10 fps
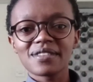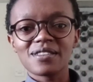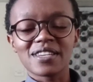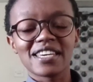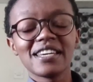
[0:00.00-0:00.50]

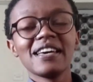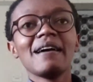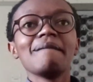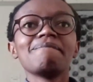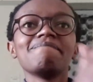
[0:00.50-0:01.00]
Okay,
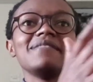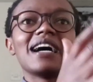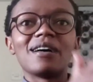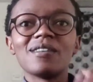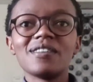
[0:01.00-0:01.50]

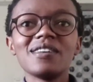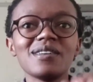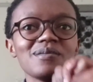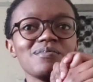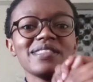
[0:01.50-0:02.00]
now
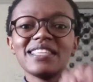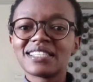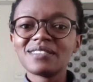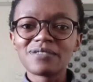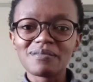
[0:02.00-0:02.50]
with
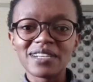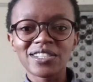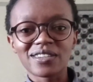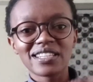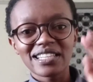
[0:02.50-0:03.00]
this
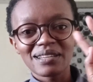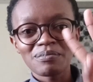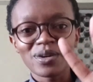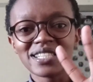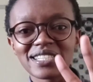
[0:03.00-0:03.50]
information,
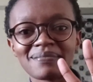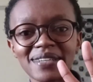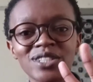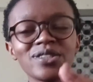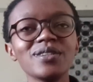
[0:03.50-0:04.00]
point number
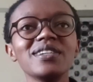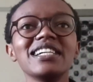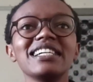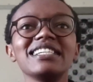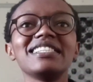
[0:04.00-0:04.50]
2
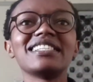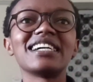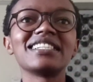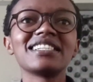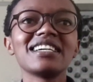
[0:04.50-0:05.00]
is
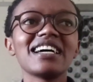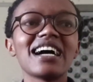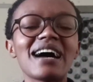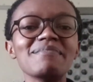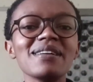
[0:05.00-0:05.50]
that
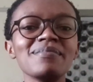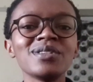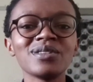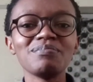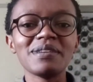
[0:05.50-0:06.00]
I'm able
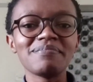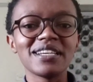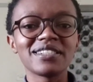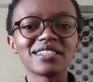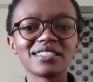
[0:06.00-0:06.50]
to be
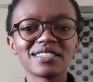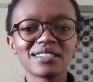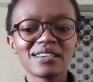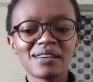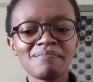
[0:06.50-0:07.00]
patient,
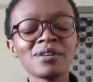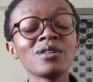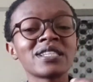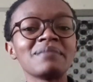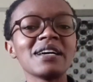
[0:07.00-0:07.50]

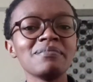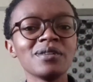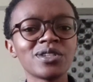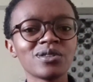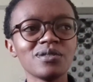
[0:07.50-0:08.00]
because I'm
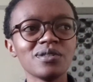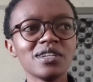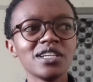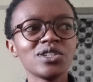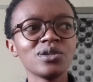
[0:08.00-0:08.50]
able
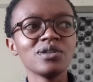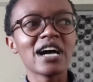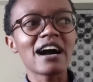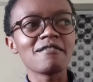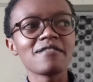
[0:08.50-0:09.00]
to
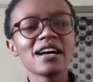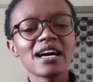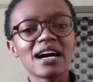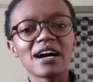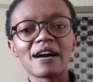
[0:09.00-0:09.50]
have
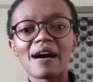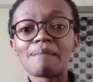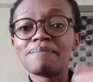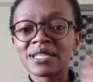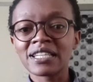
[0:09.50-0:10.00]

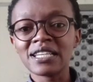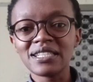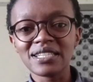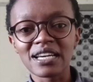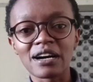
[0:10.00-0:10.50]
a better
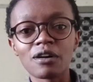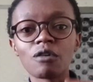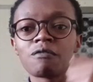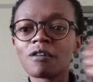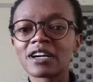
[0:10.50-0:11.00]
idea
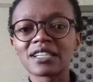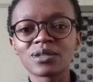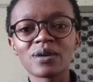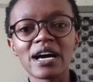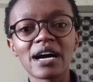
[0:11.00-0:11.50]
of
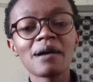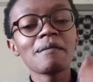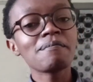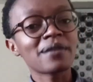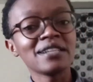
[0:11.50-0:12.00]
forecast where
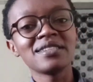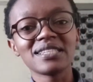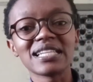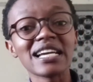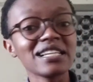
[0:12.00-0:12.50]
price
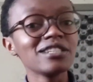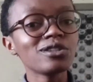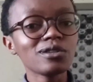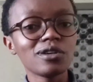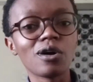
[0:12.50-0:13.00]
is likely
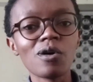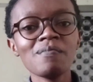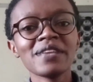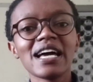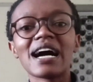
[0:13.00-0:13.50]
to go.